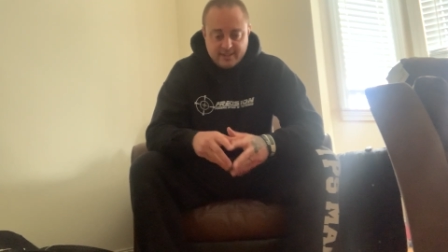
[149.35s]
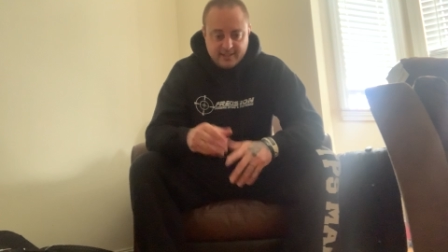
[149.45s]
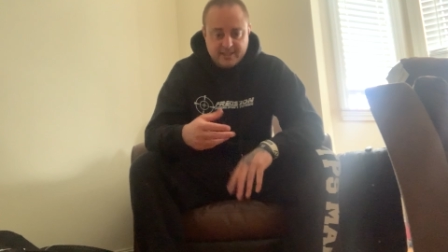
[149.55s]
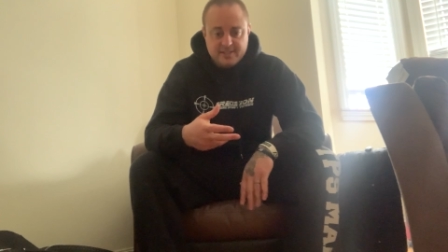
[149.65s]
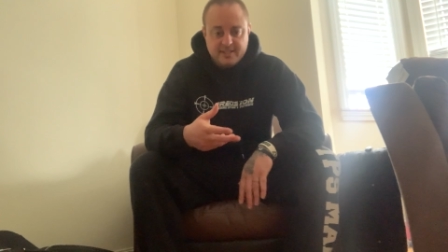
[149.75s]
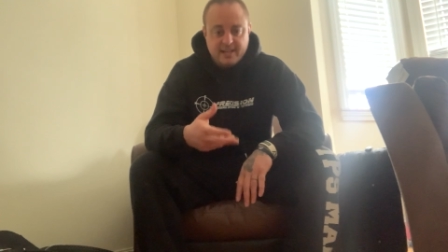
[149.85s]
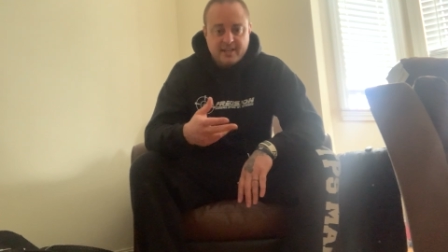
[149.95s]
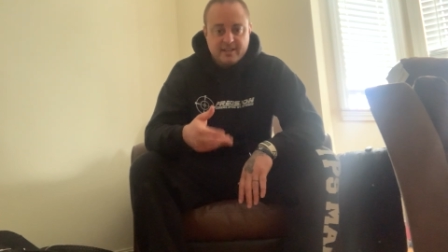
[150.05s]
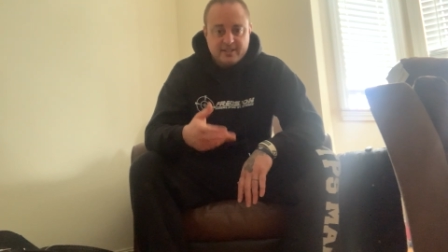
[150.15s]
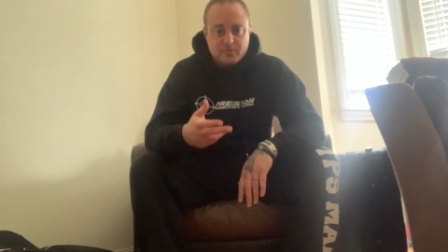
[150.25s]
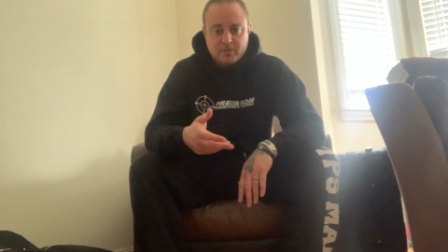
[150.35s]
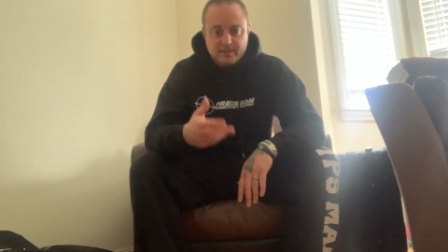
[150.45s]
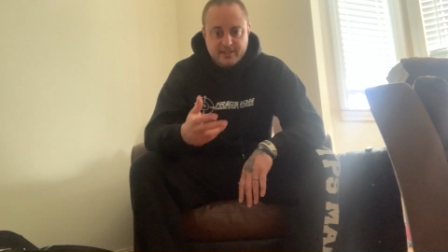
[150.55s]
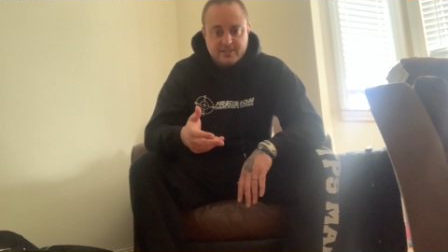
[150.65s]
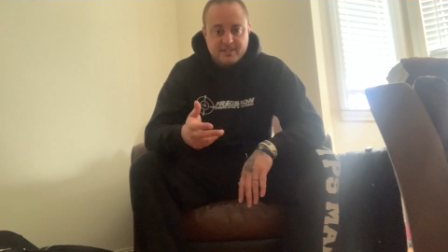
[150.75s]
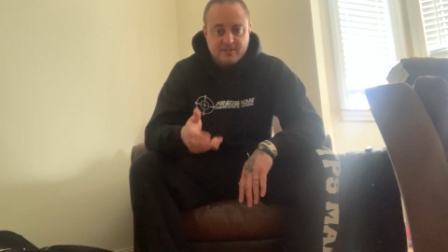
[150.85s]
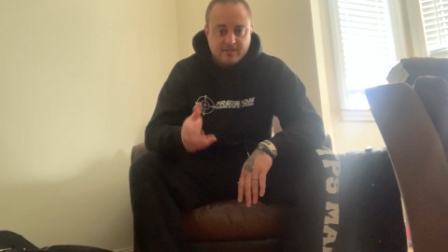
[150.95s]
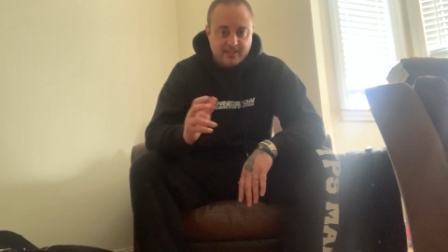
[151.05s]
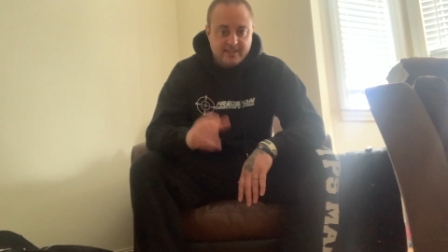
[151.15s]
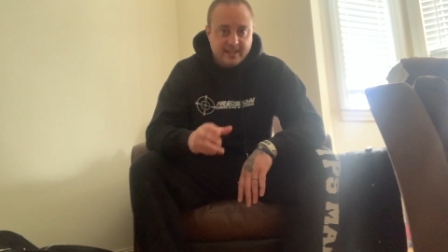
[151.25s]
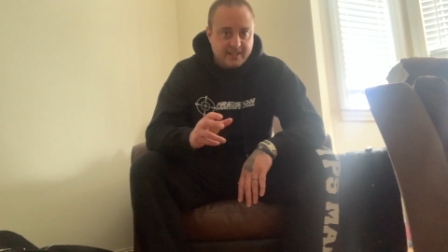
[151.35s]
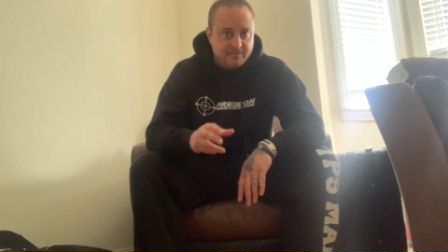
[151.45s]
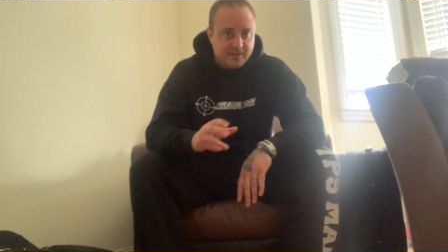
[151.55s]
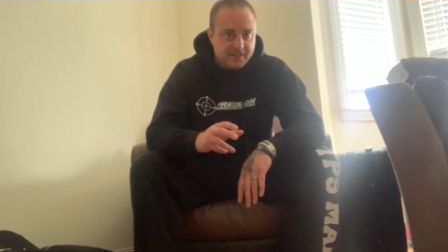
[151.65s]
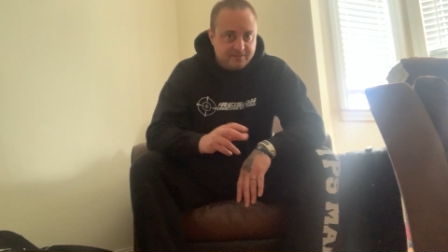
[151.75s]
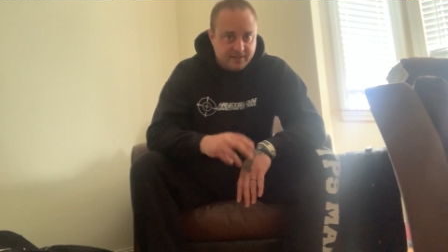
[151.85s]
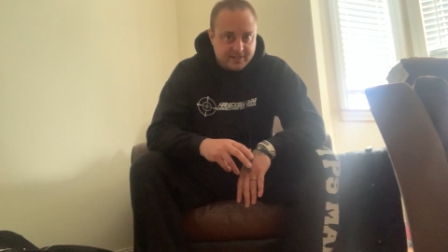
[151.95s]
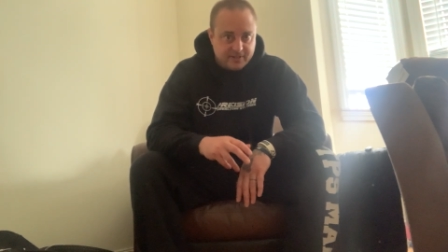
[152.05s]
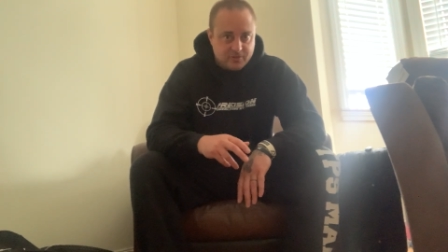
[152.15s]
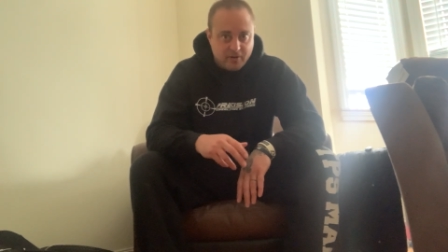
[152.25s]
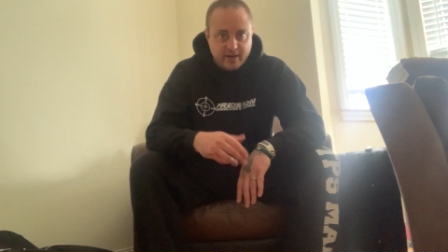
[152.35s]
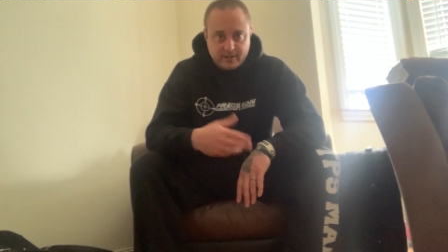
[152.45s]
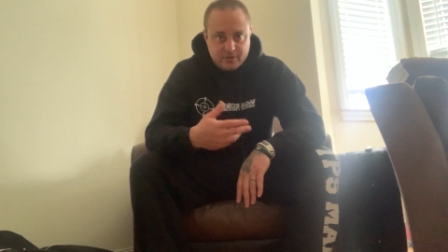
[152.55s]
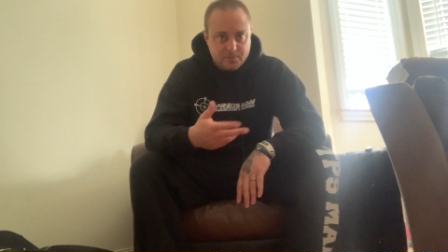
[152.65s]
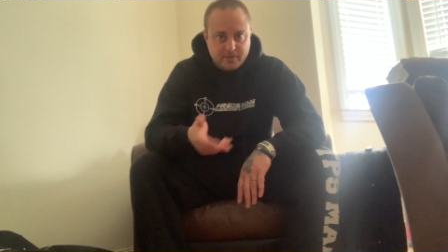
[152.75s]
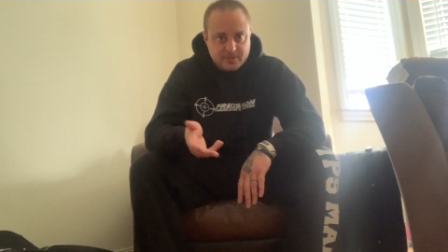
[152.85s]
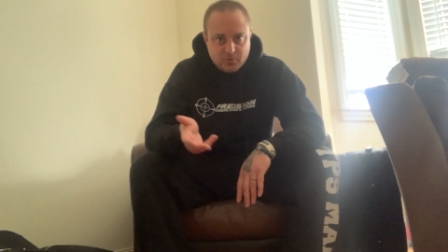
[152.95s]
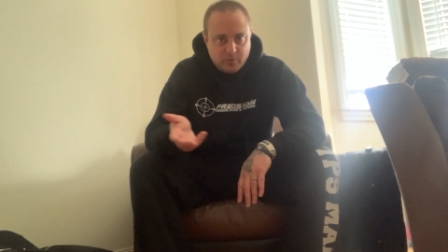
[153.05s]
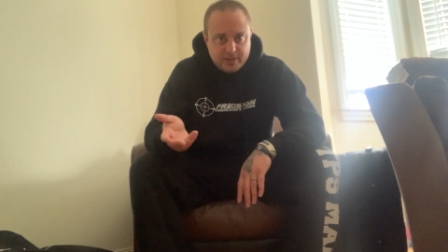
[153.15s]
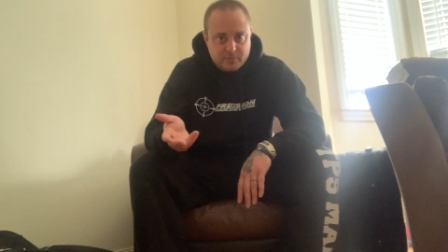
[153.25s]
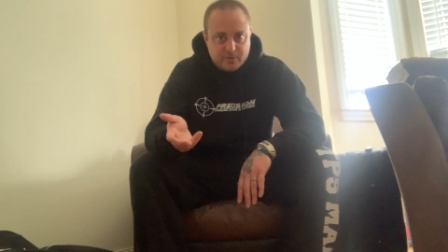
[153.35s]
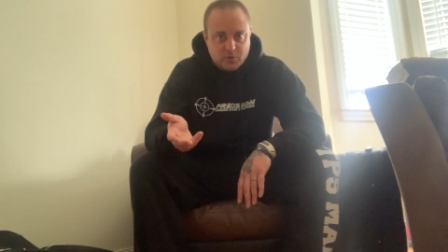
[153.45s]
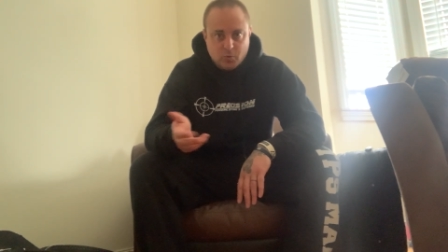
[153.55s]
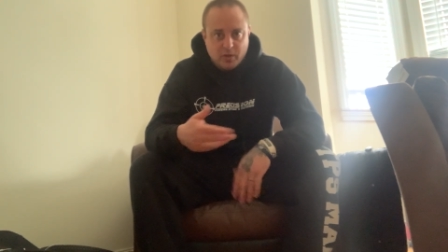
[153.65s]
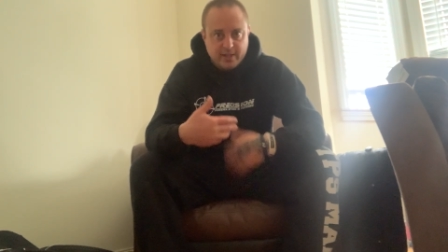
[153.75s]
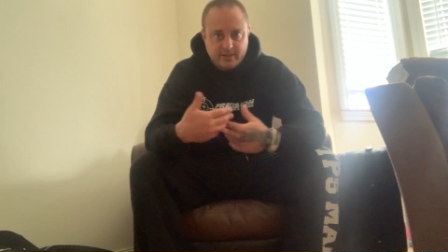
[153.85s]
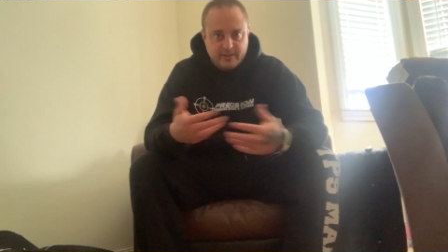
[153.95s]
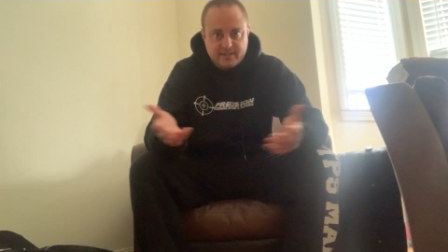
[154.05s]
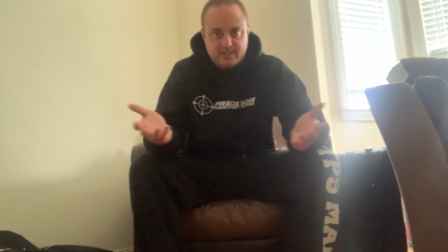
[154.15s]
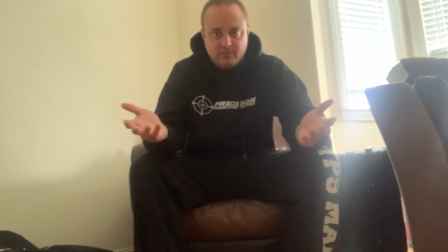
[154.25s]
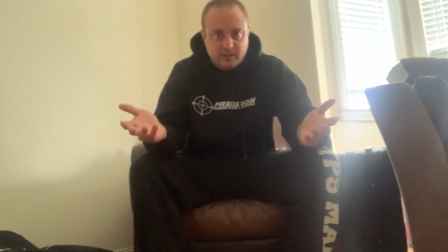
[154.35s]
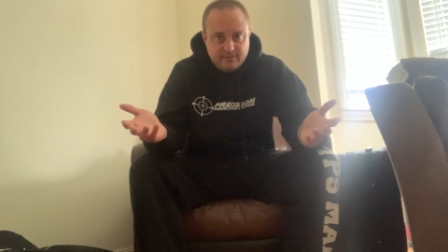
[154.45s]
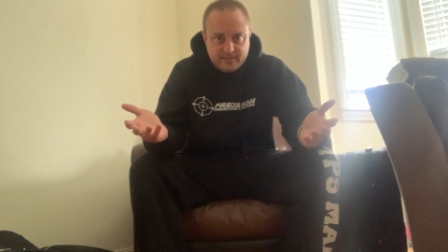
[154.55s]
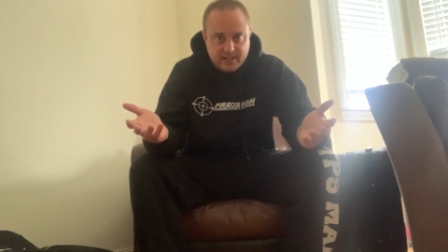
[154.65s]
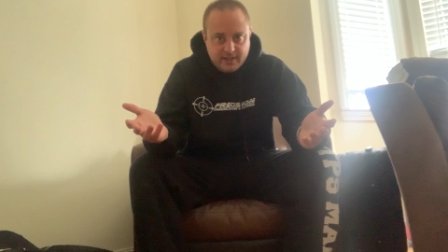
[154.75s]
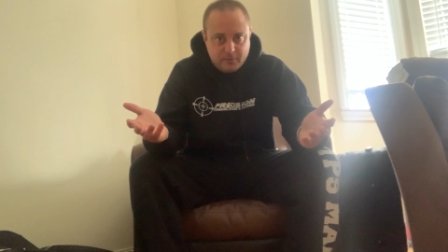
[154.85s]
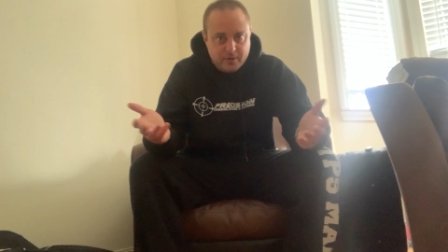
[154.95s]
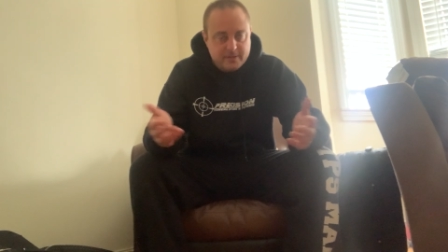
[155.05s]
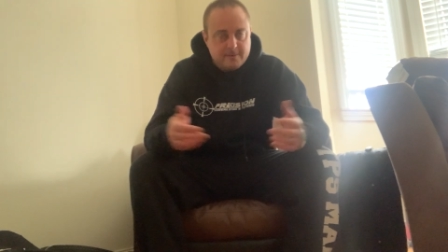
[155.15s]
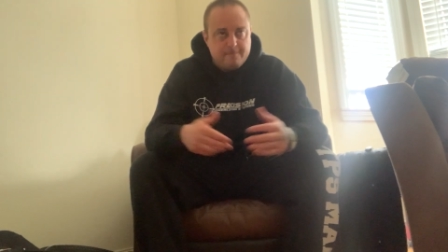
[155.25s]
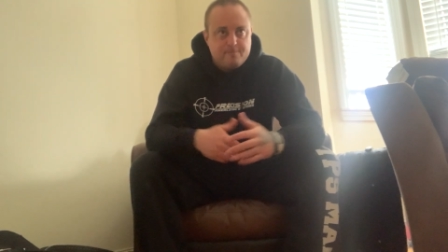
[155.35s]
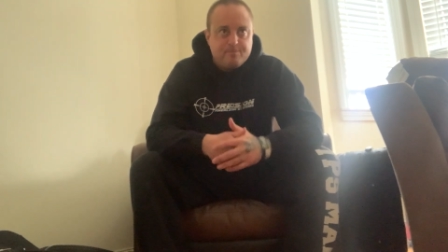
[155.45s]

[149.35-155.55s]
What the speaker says: And, like, these nagging things weren't necessarily negatively affecting training, just because the weights were so light, you could still lift it anyways.